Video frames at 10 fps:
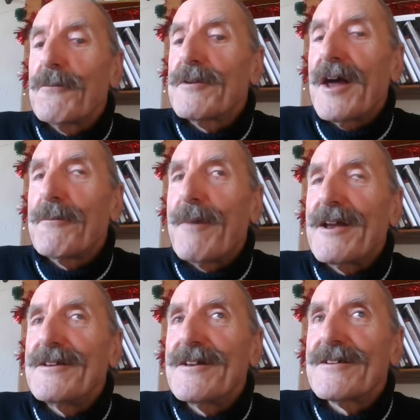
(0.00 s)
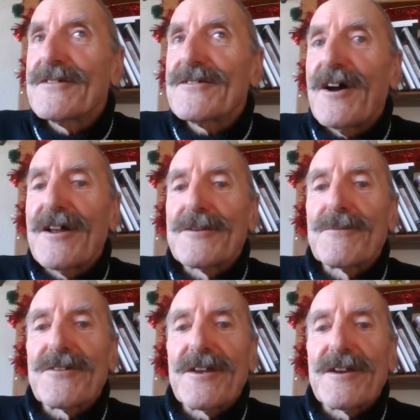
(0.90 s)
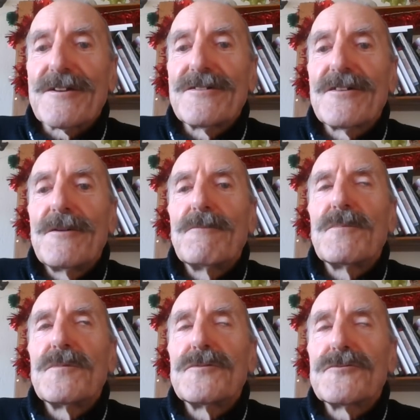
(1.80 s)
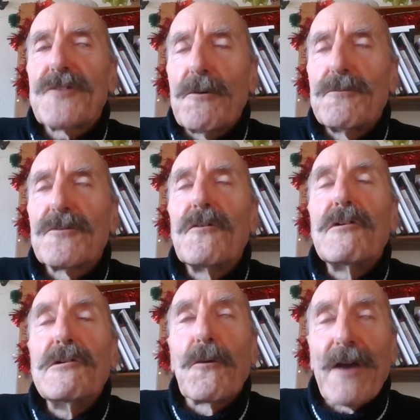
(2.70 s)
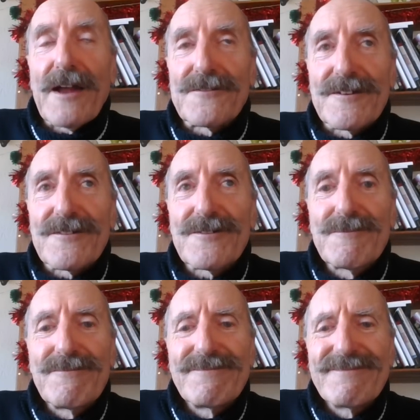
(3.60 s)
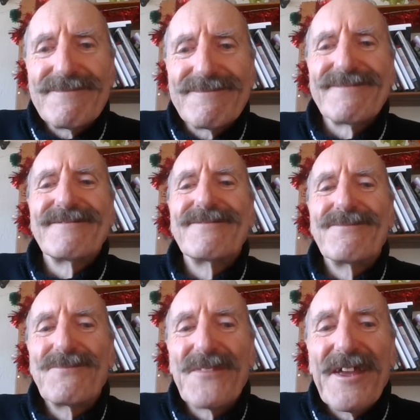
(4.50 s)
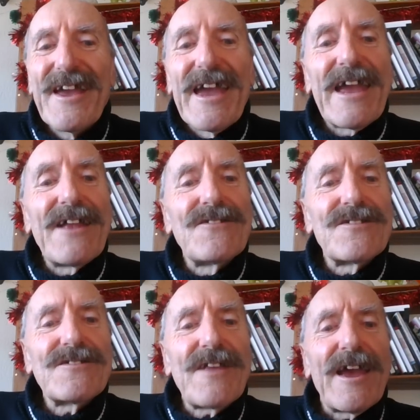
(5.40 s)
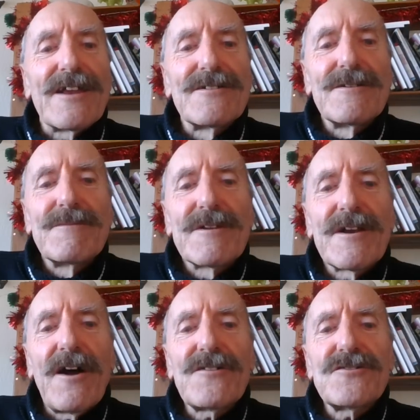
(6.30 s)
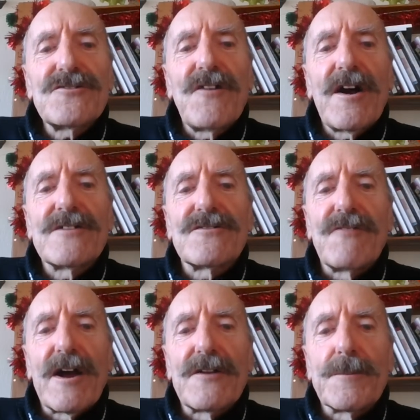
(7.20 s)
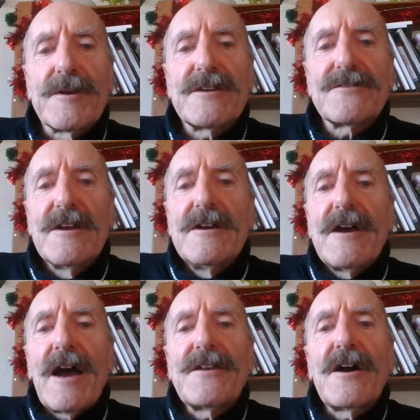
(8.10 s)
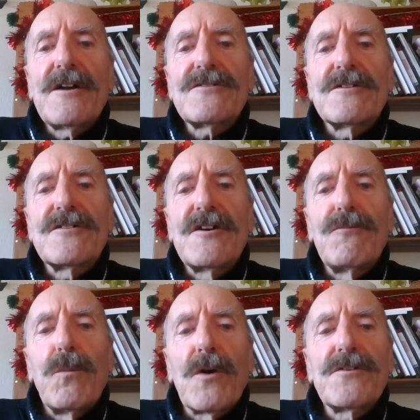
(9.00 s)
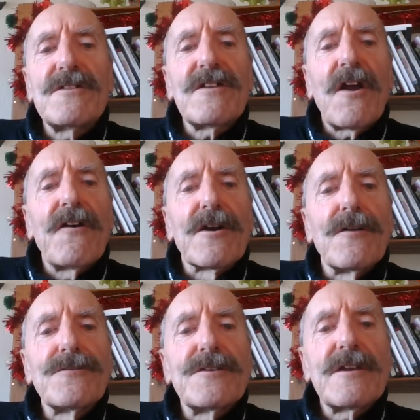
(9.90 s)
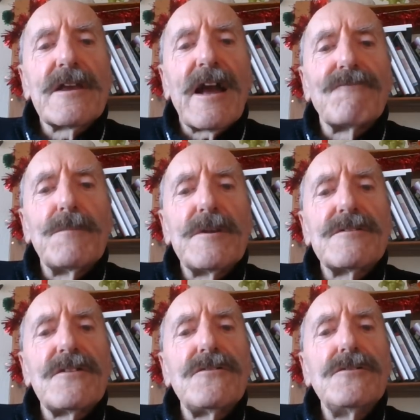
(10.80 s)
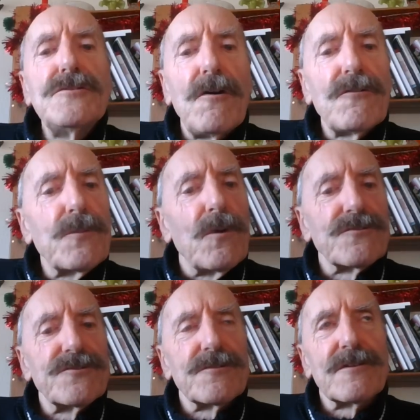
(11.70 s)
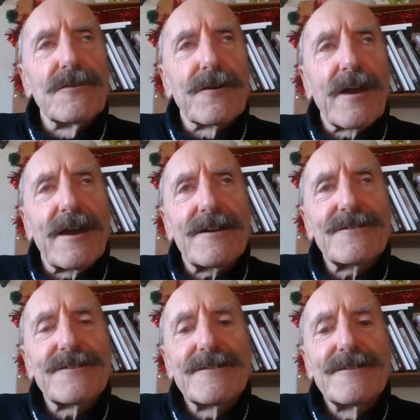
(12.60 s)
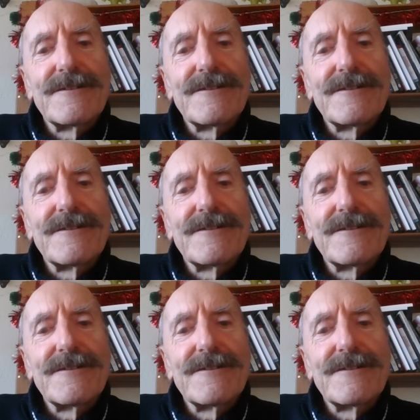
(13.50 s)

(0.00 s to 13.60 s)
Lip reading: now with Albanian asylum seekers, don't look at it. Instead, cast your eyes around a bit and ask yourself what is going on that the government does not want you to look at.